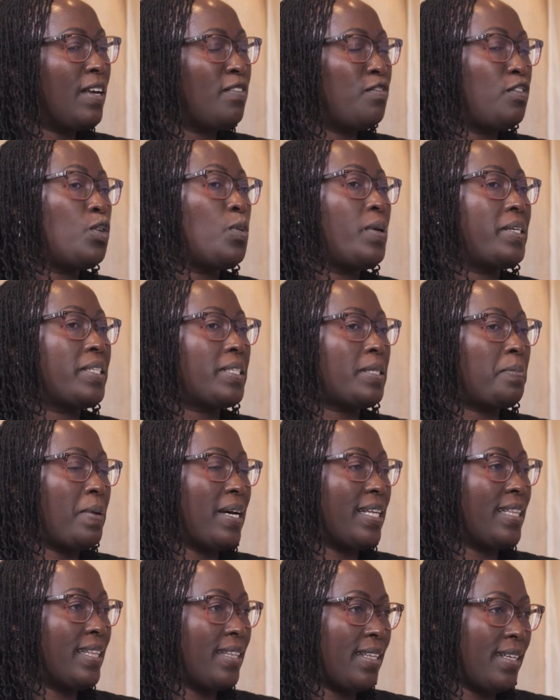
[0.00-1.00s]
influenced
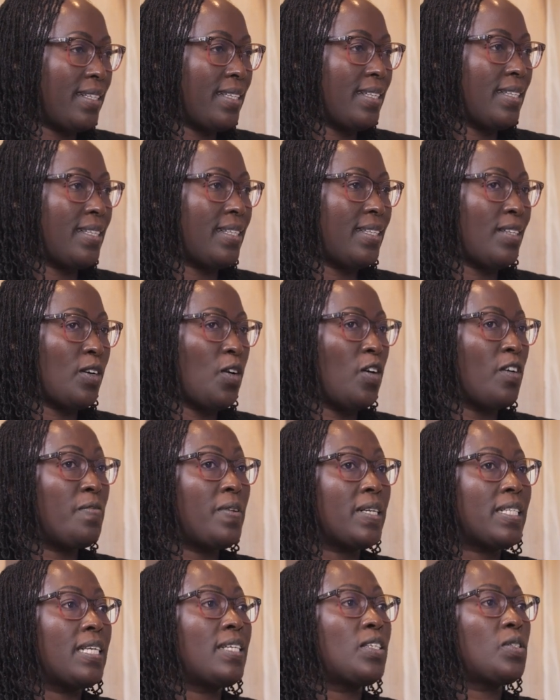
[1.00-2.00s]
by these
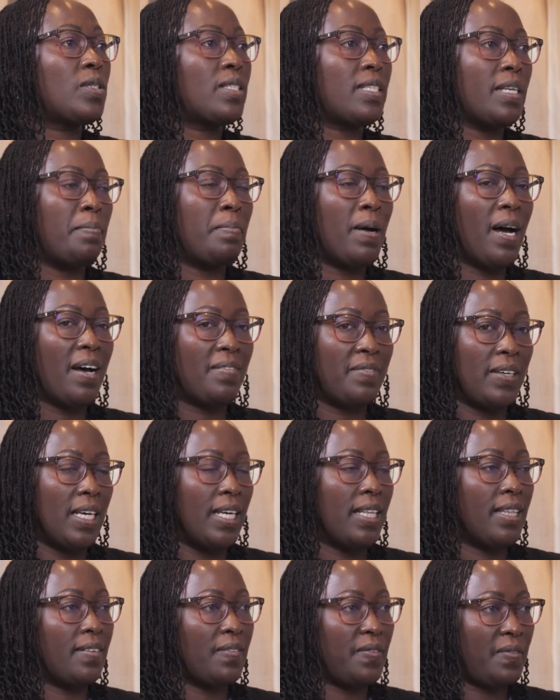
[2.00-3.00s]
conversations I'm having
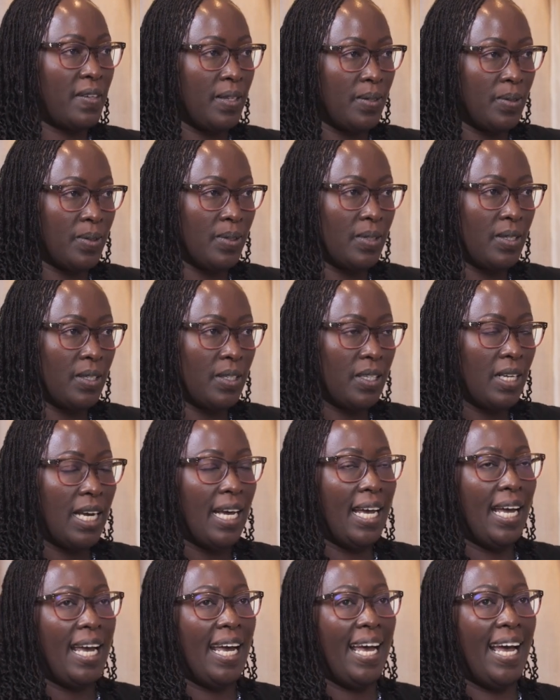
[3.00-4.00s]
in the field.
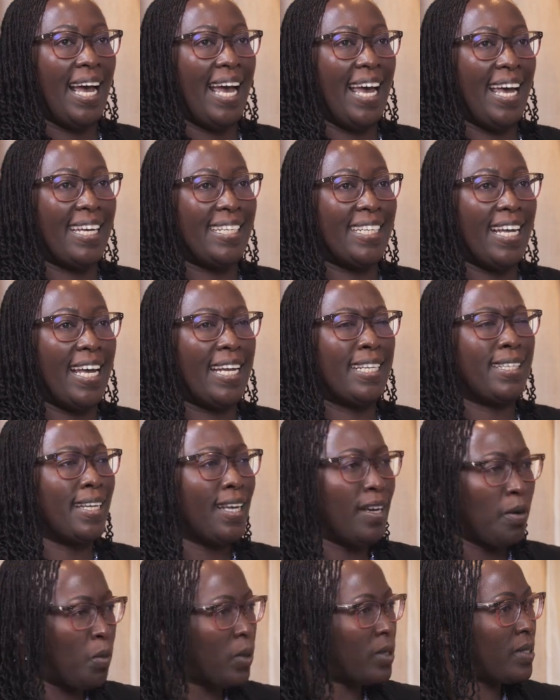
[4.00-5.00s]
And
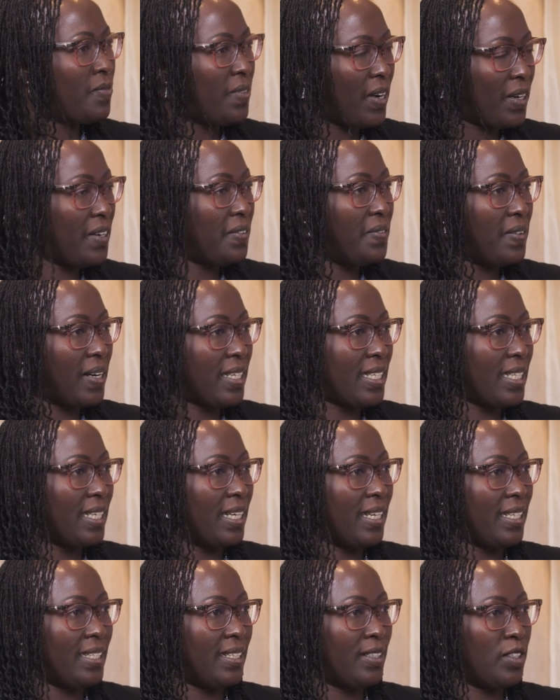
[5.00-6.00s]
it was very
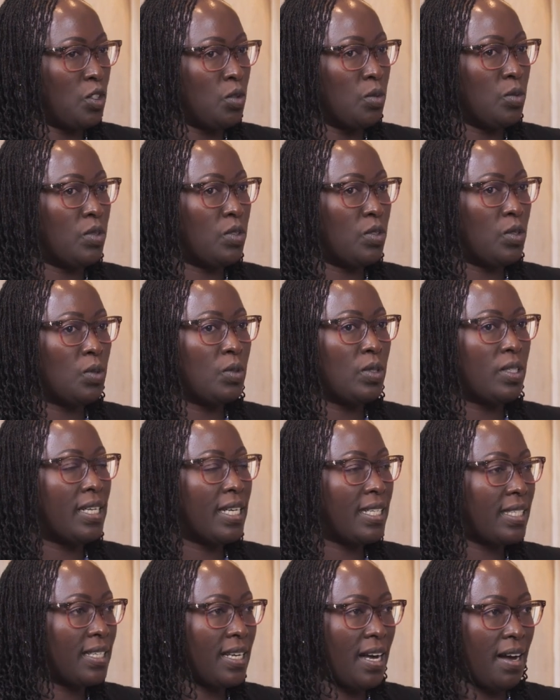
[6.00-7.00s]
fascinating to
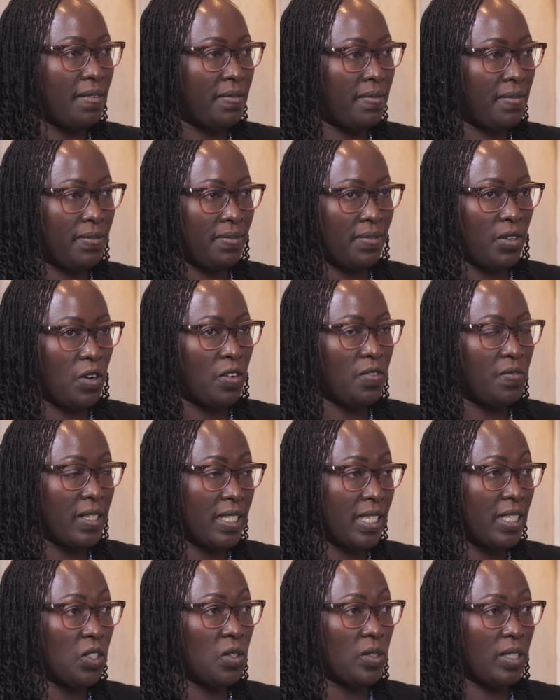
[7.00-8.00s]
just have
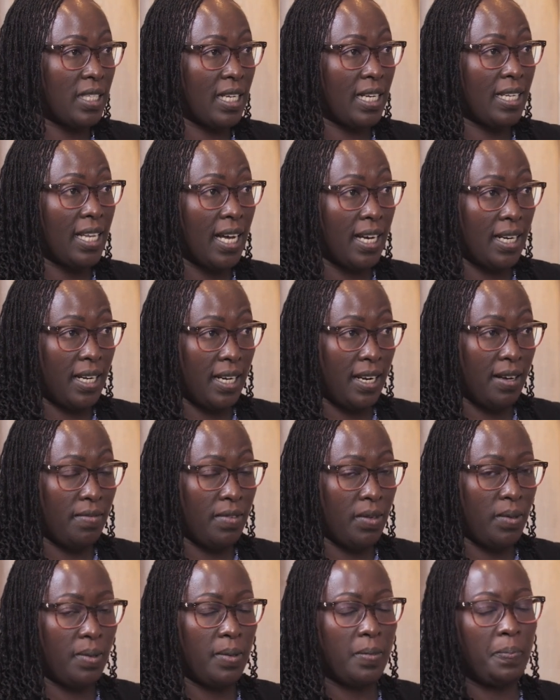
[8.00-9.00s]
conversations at that
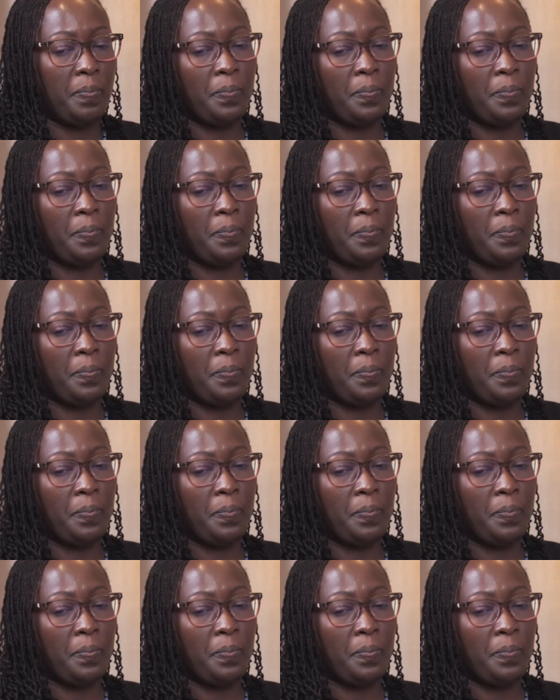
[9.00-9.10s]
level.